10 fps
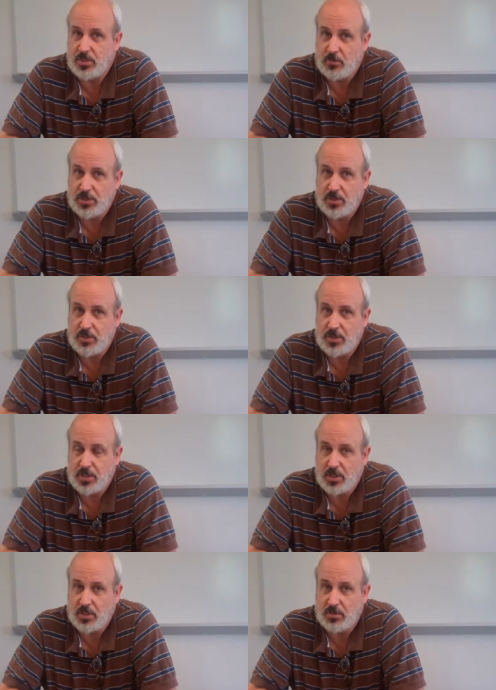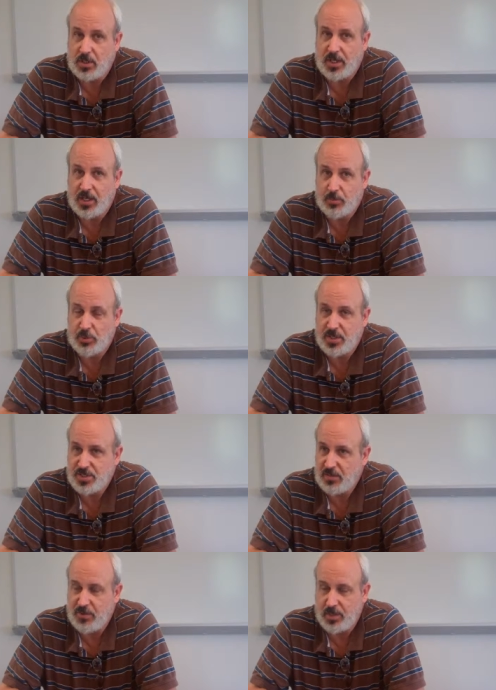and we did uh, lighting
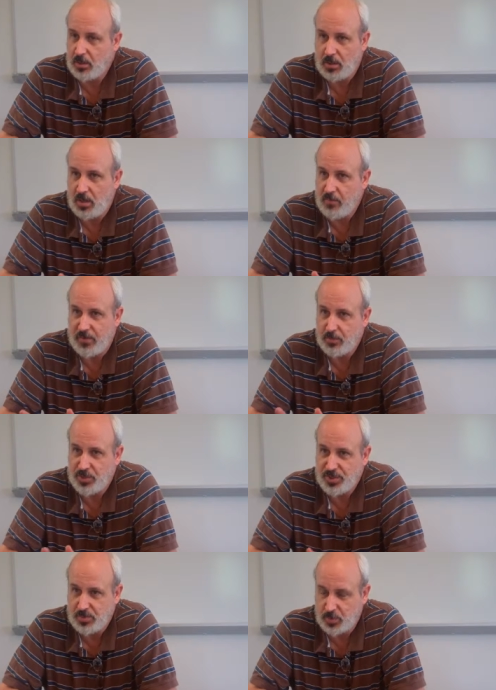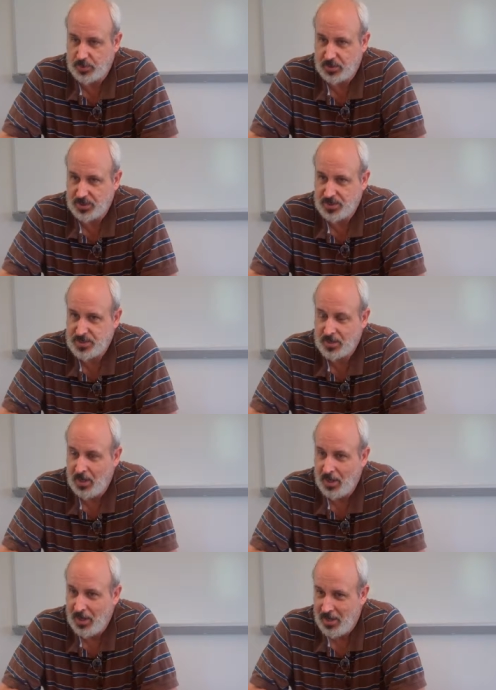upgrades and everything at all of our municipal
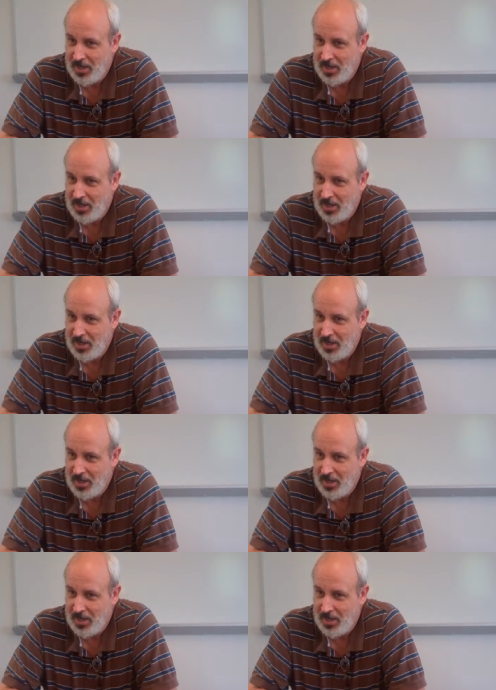buildings.